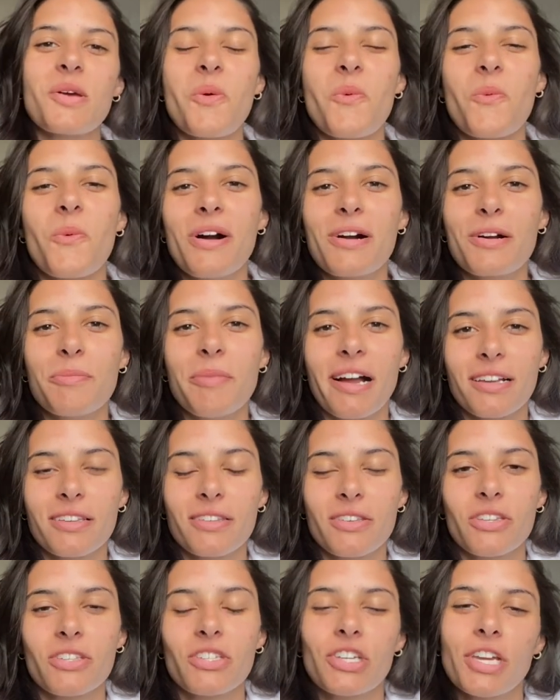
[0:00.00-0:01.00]
Welcome back to
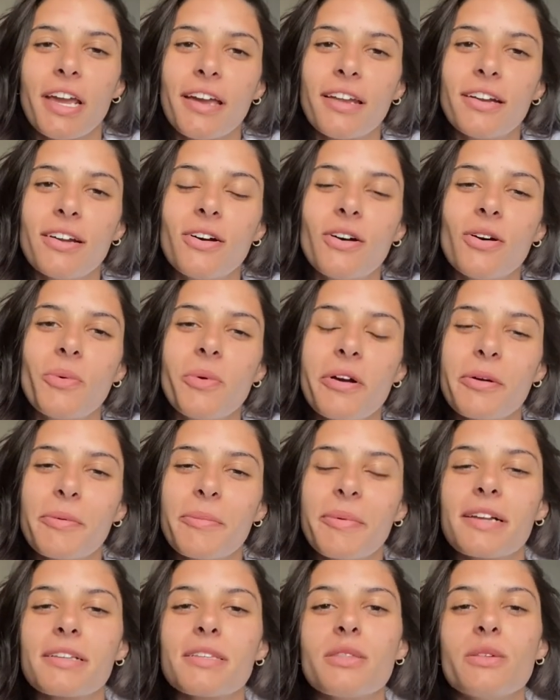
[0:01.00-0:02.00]
the channel. Welcome
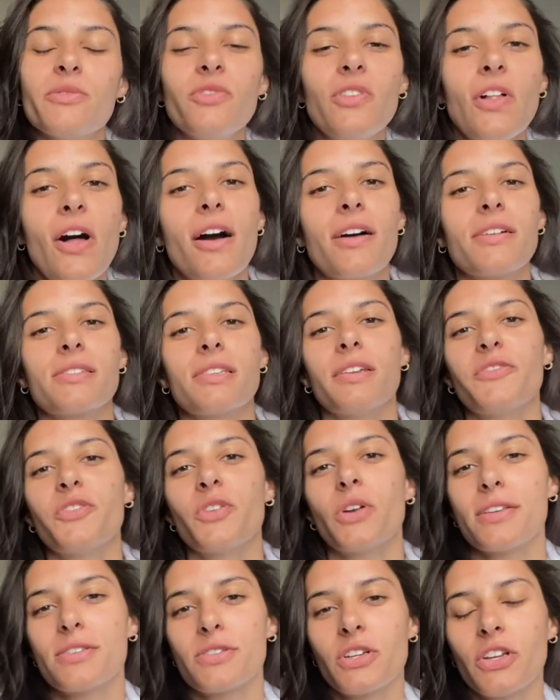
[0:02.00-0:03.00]
back to the vlogs. And if you
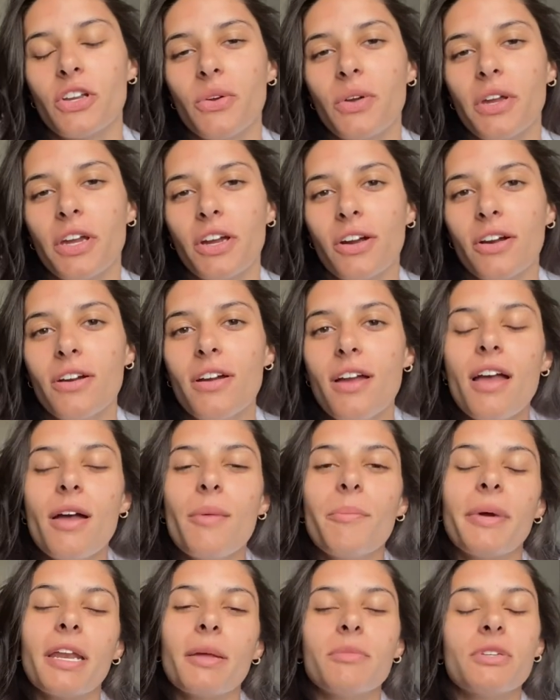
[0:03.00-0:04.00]
guys are new here,
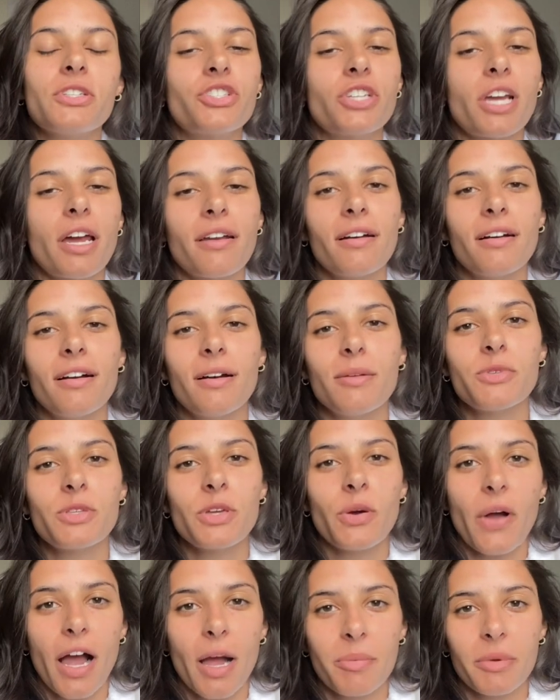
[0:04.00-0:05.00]
my name is Jenna. I'm so
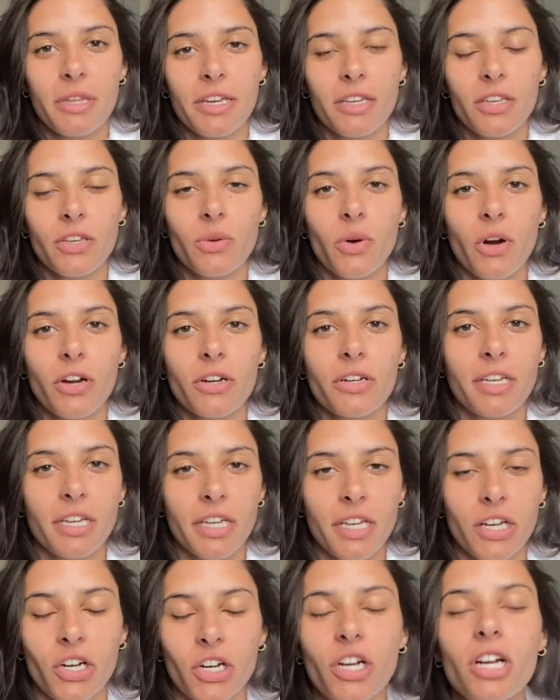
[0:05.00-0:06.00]
happy that you are
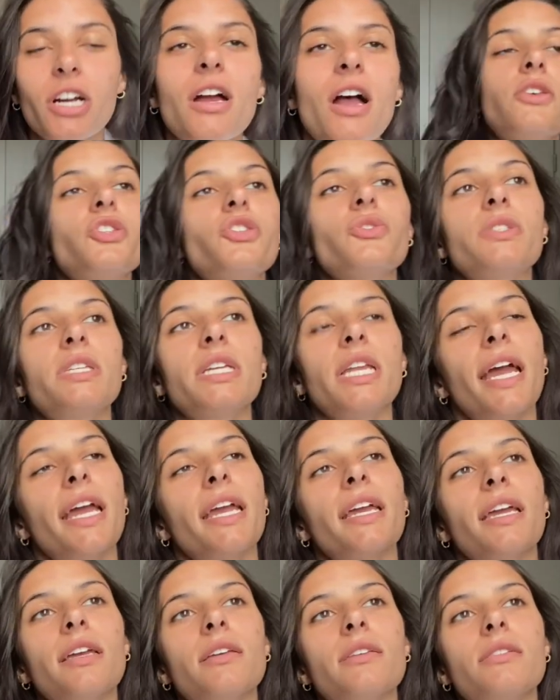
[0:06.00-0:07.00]
here. So today
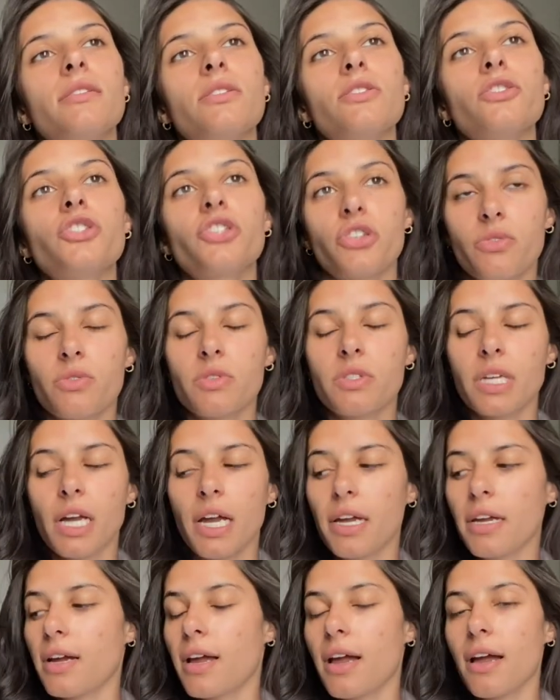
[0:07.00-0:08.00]
is
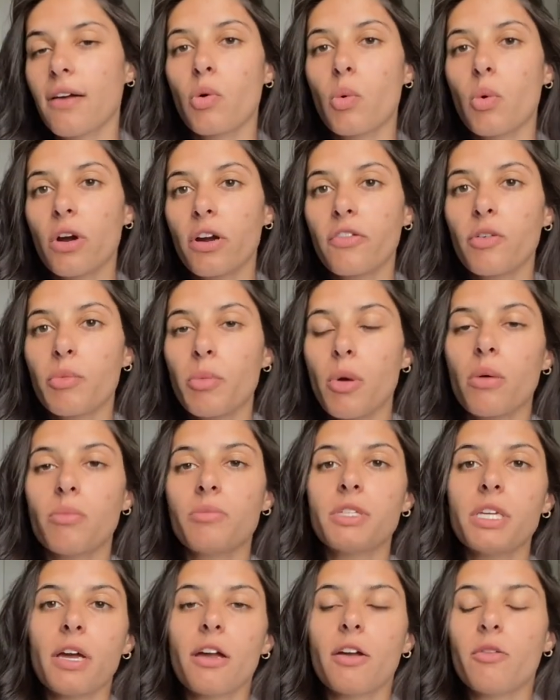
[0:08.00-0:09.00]
Tuesday. I have a work from home
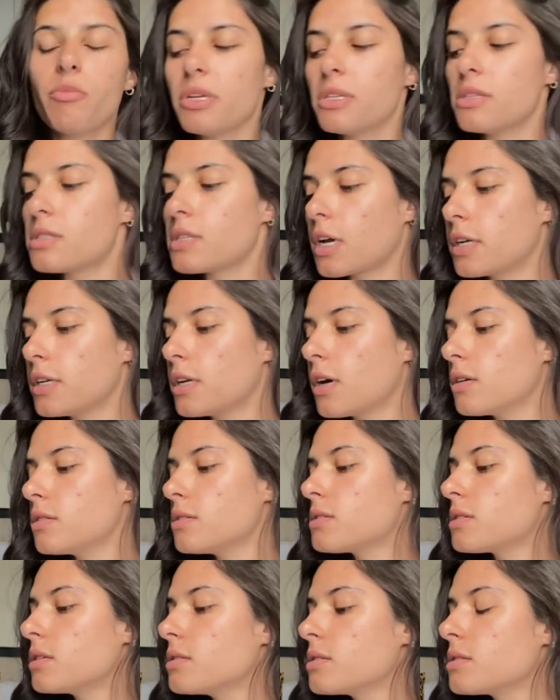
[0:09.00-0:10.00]
day. I've been signed on
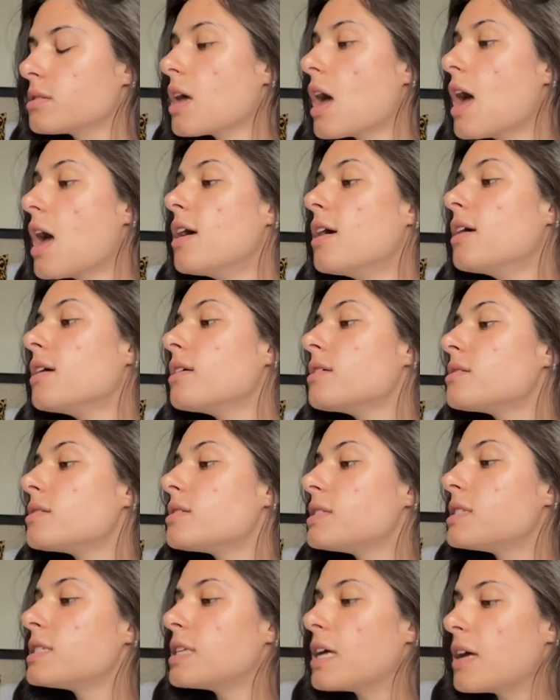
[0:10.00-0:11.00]
since
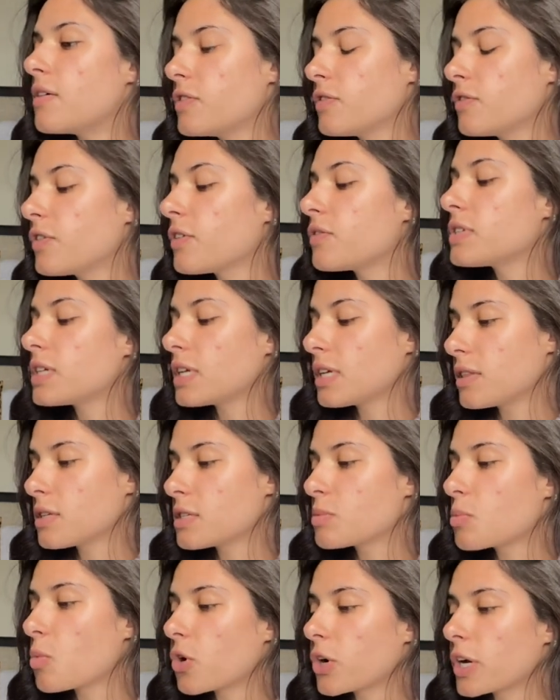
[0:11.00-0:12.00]
7:15 this
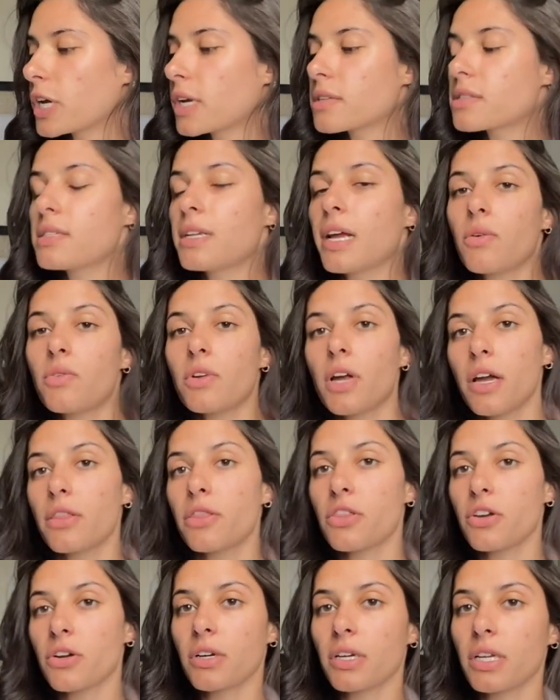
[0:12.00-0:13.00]
morning. It's now
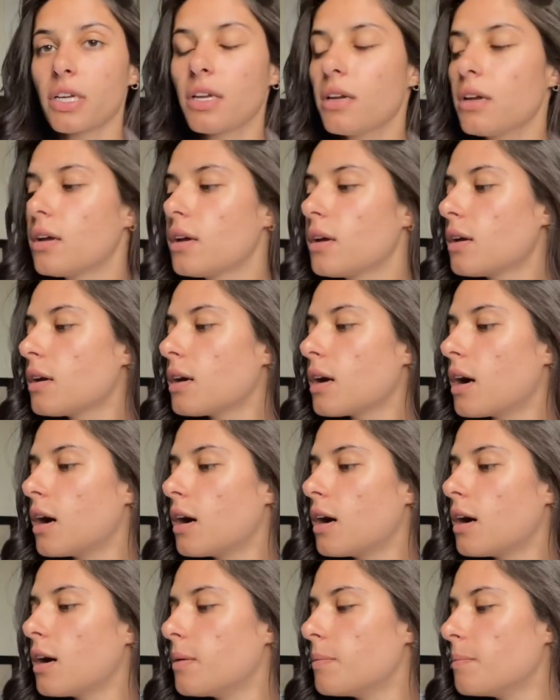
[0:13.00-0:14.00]
9:30.
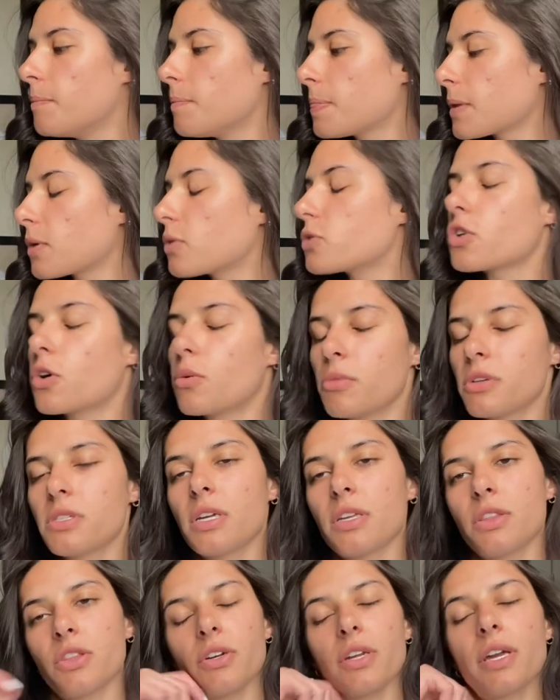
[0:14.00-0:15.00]
It was almost
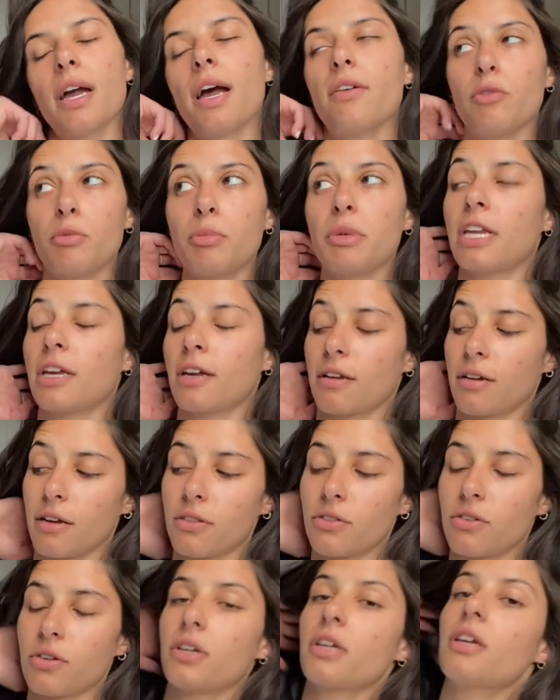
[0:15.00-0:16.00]
9:30. I have a meeting at
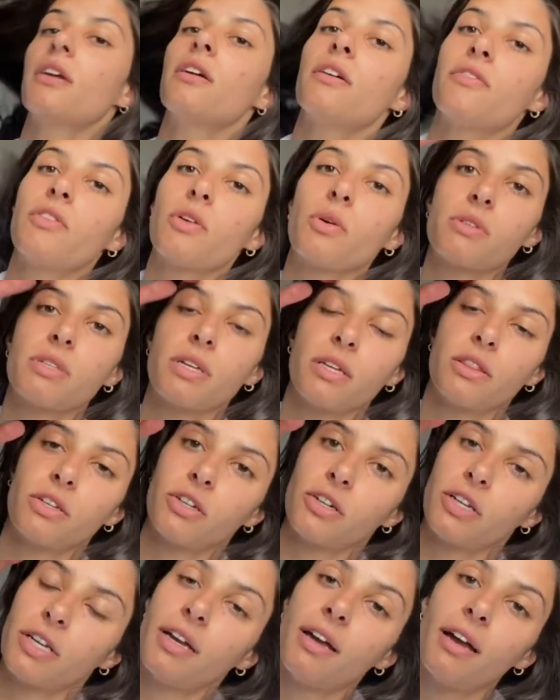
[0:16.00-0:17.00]
9:30. If it was
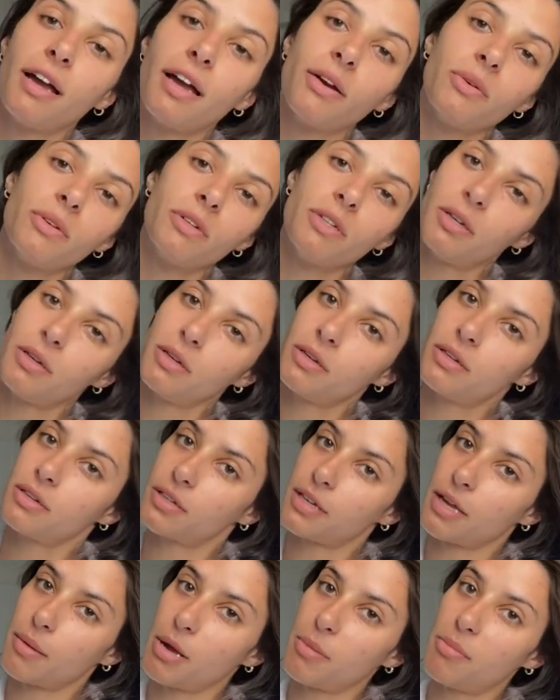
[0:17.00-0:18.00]
9:30, I would
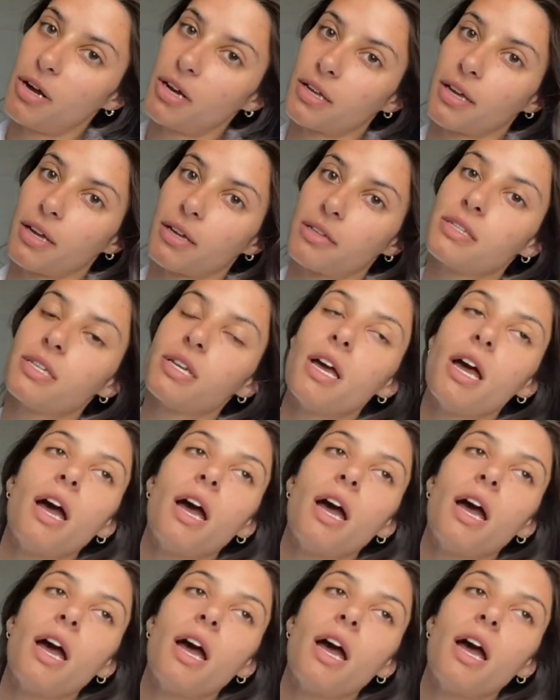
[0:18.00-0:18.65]
get my butt kicked.